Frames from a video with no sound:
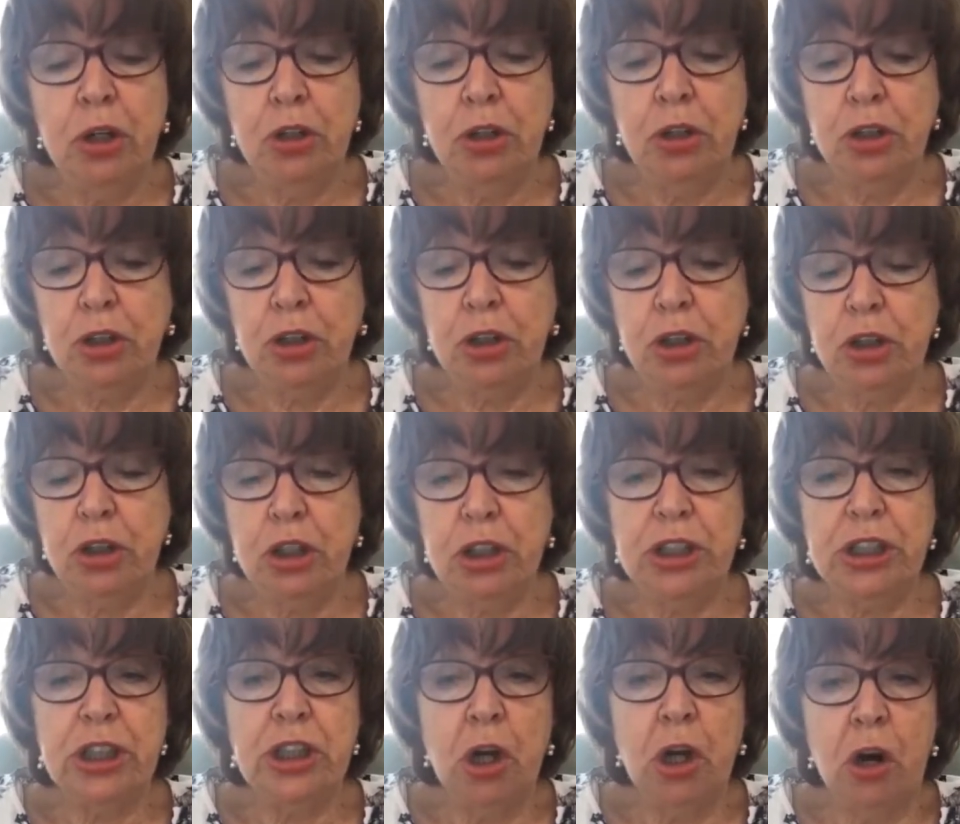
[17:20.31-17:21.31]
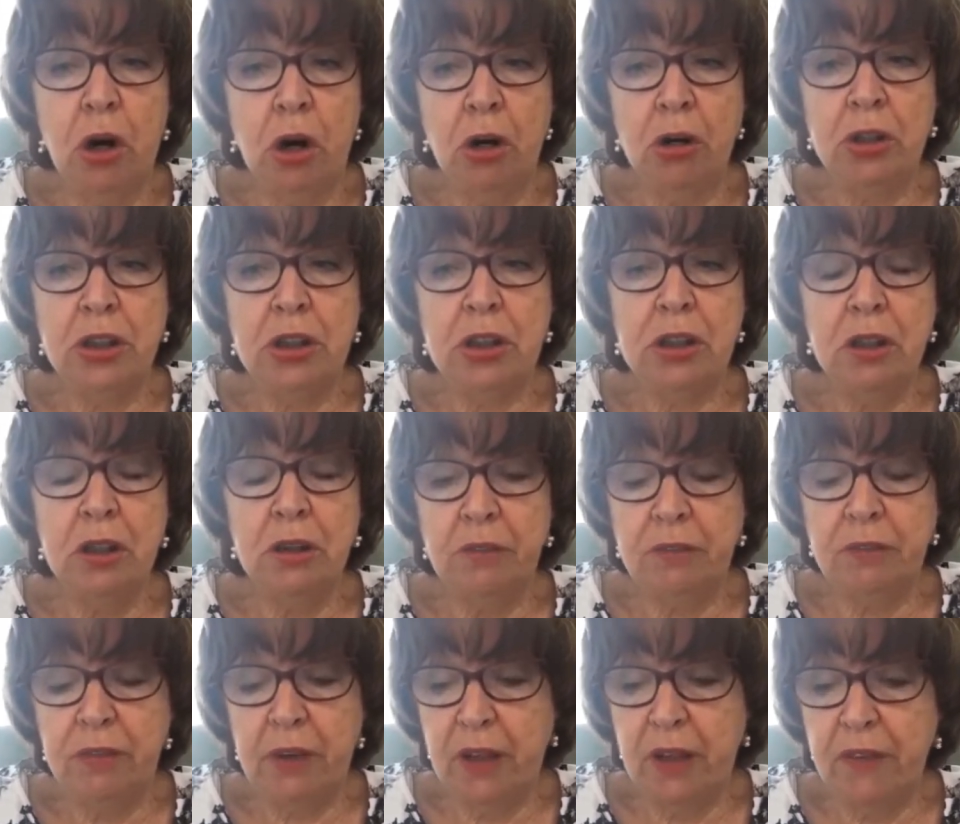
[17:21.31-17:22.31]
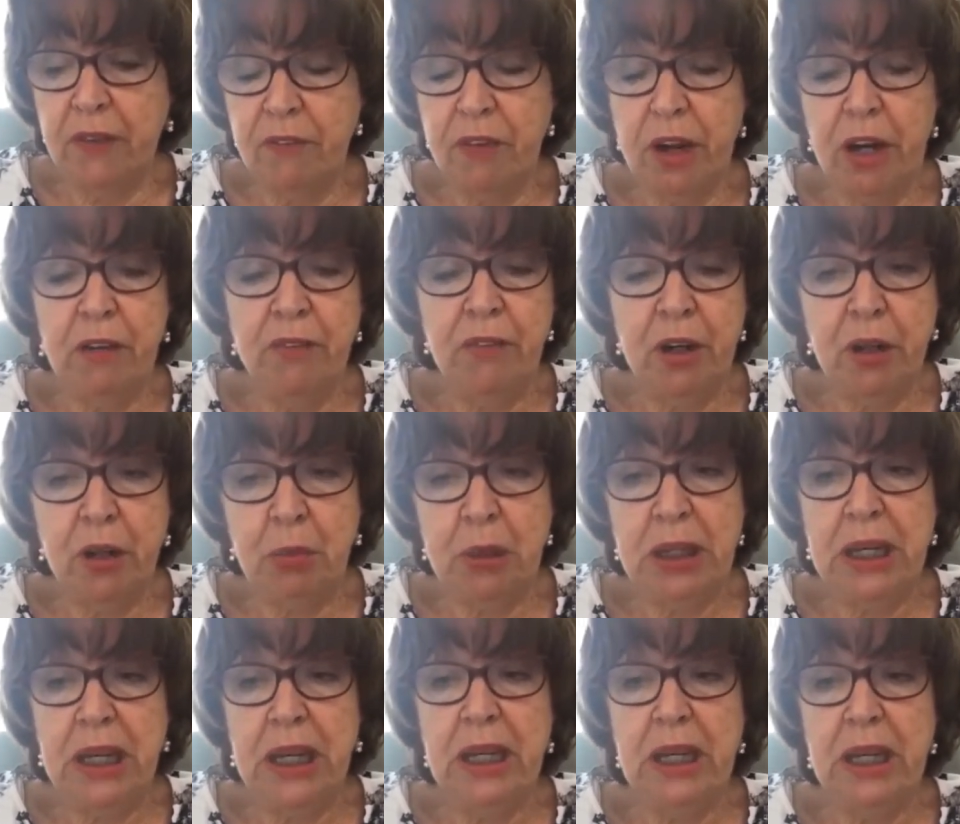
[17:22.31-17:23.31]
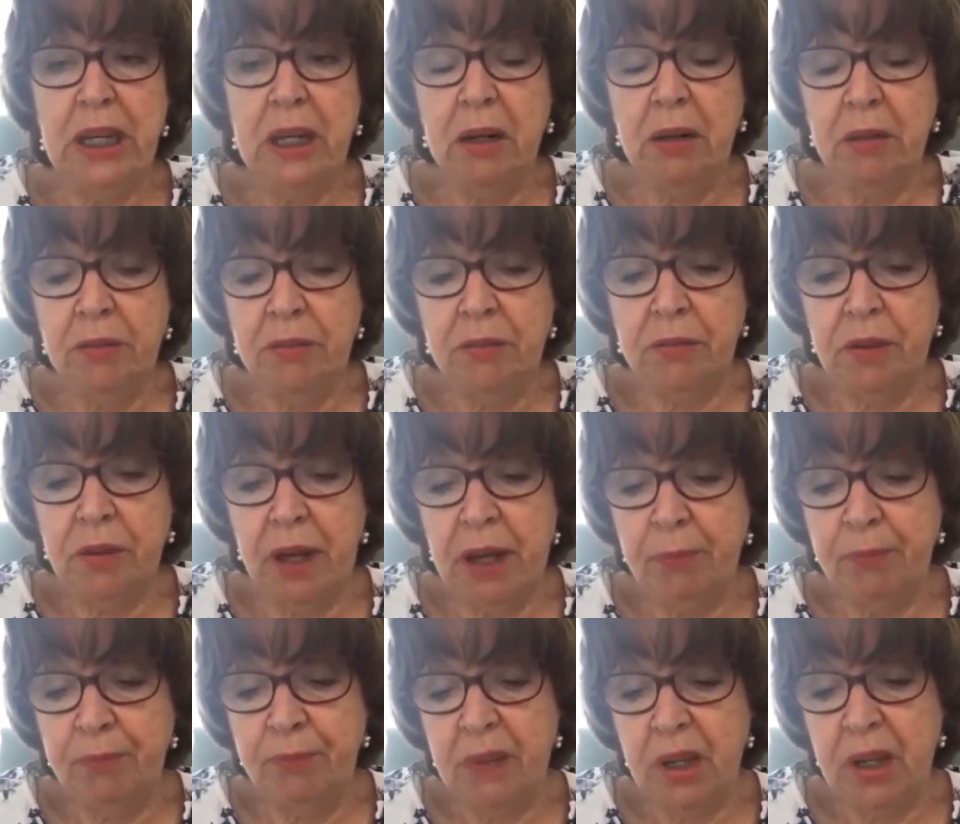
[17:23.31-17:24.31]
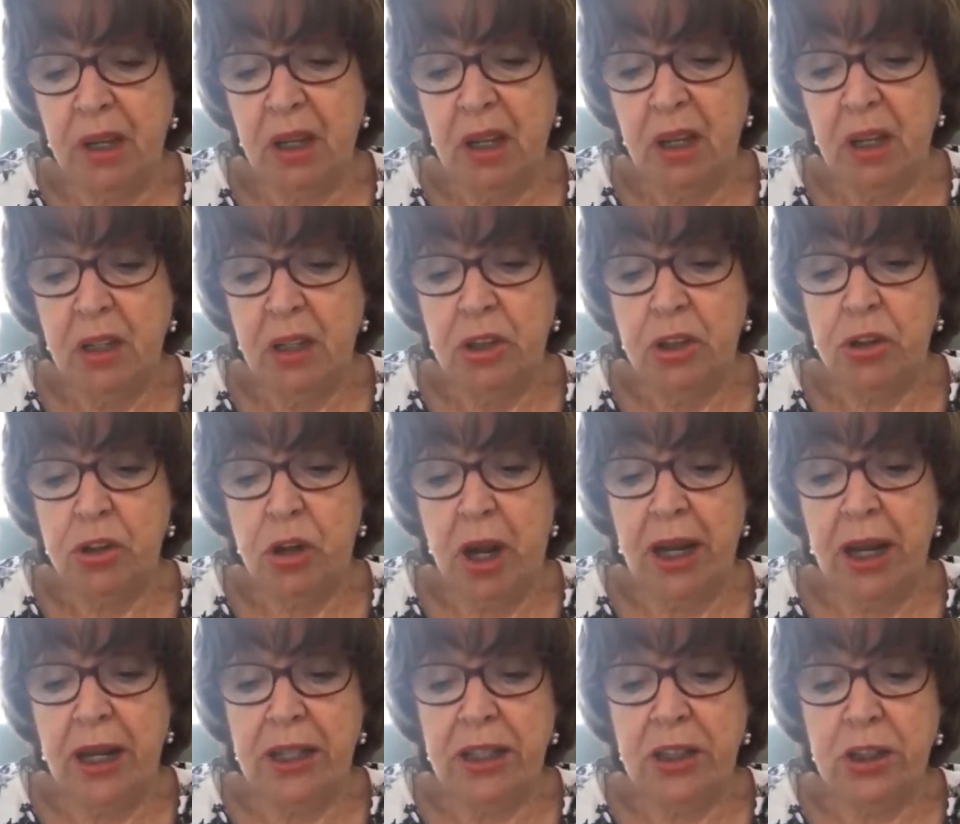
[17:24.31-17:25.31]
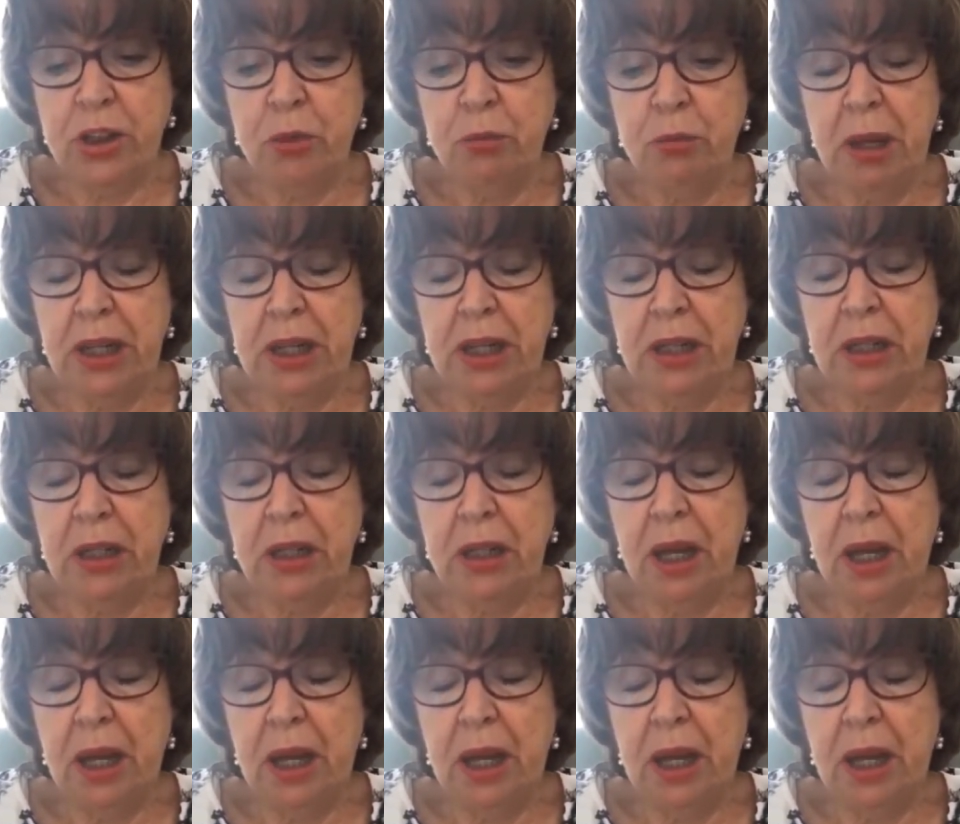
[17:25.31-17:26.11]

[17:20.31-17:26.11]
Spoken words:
to the start of the very, very beginning of trying to make,